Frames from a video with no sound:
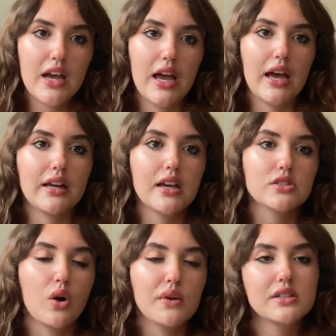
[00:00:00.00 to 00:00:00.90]
and has
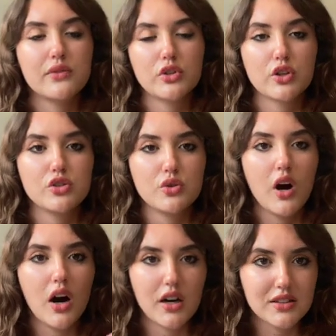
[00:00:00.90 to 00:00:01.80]
always lived with her two
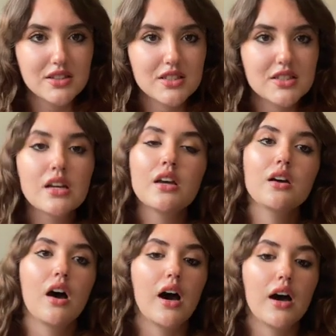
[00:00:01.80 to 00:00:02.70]
aunts,
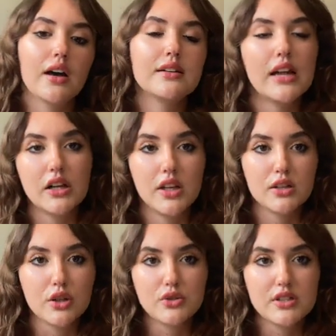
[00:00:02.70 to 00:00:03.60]
Nell
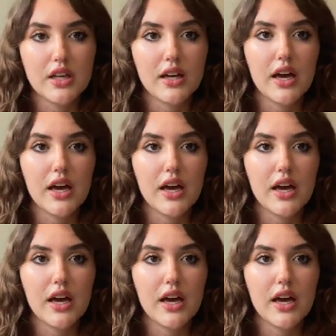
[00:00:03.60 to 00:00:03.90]
and Lucy.